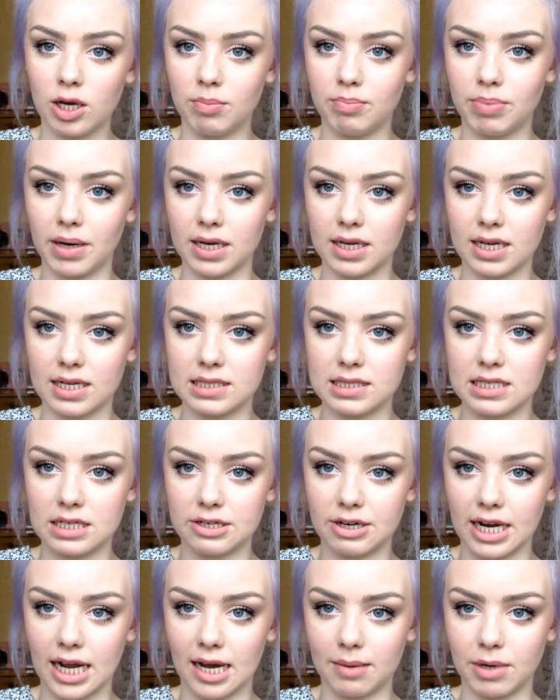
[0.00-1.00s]
but
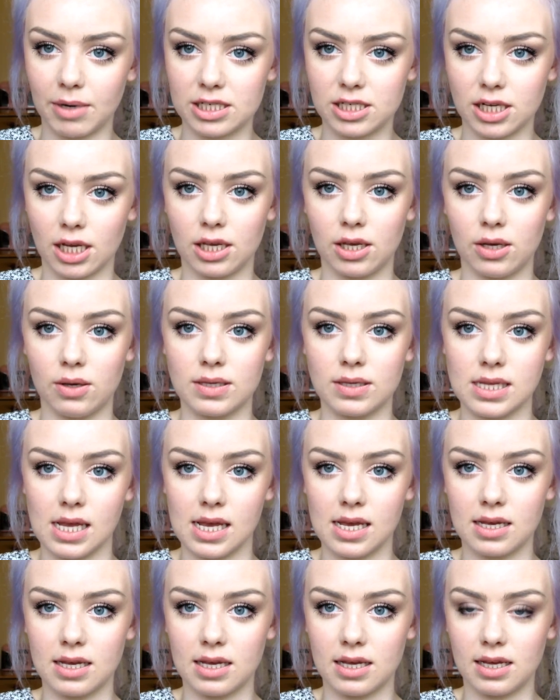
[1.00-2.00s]
considering how much I use
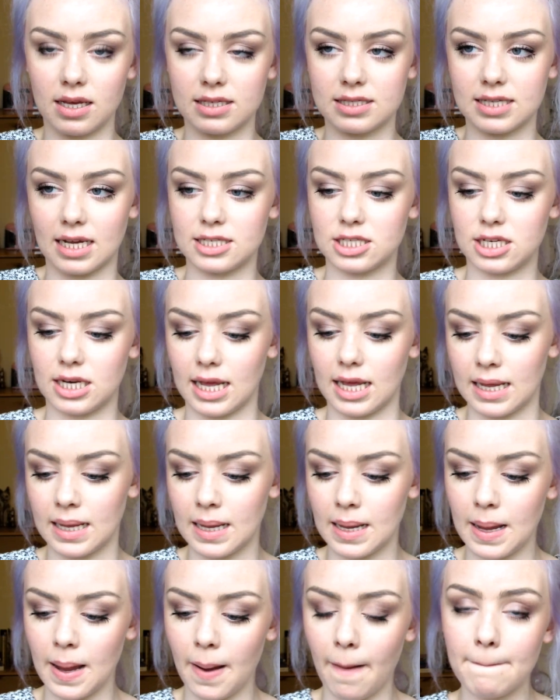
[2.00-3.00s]
it, it's actually
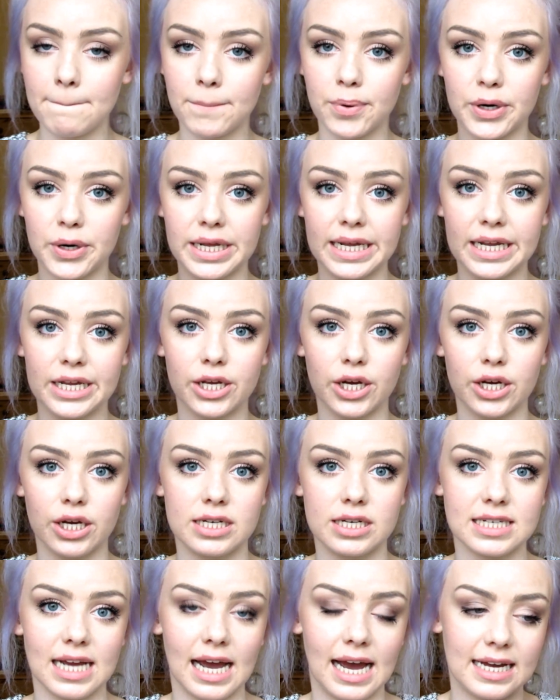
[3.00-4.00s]
pretty
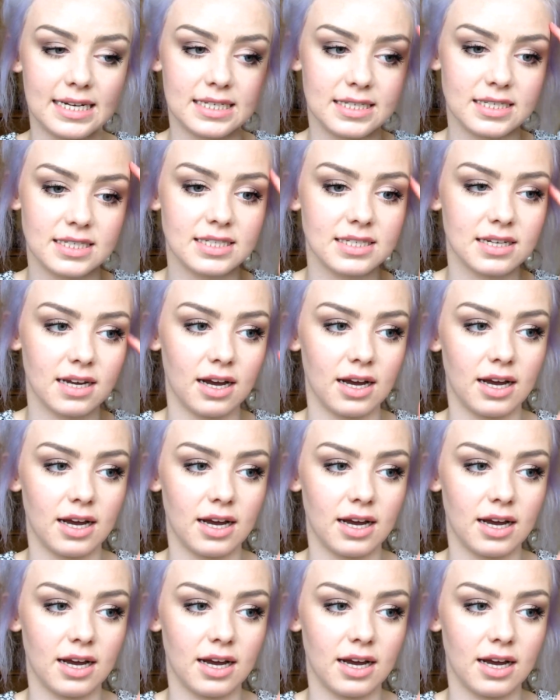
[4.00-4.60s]
good, and